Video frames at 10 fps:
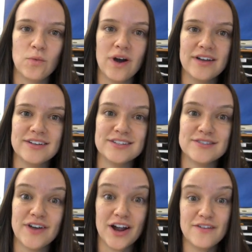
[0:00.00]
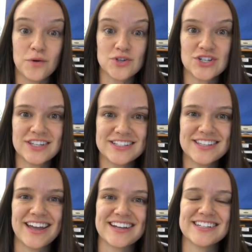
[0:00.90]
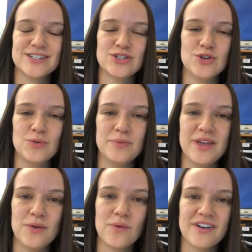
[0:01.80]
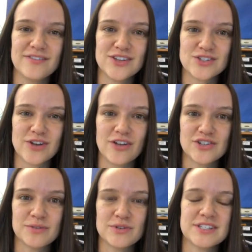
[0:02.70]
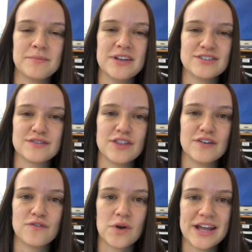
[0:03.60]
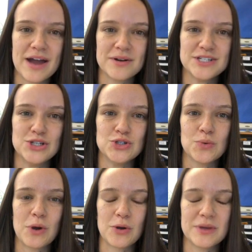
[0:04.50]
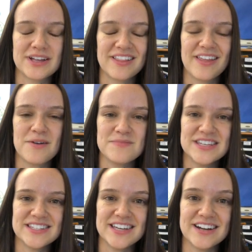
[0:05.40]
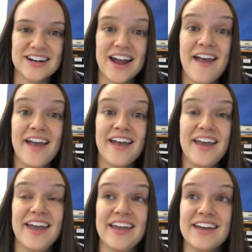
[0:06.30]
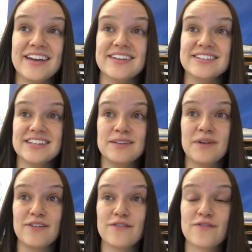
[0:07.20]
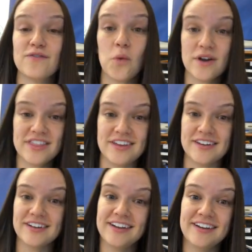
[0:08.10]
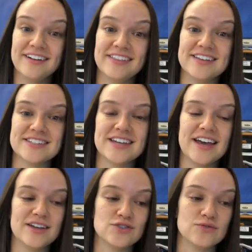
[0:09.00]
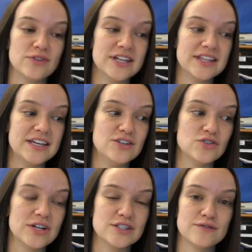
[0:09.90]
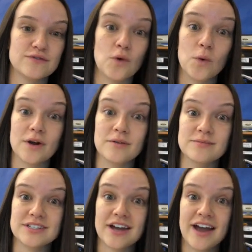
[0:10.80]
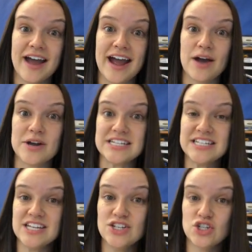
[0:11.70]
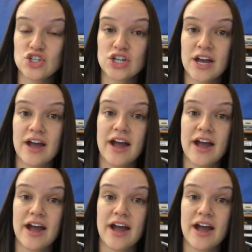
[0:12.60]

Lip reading: was very fortunately selected to be one of the scholarship recipients for the 40-Hour Teacher Workweek Club this year. And in my fourth year here, this has really transformed how I teach,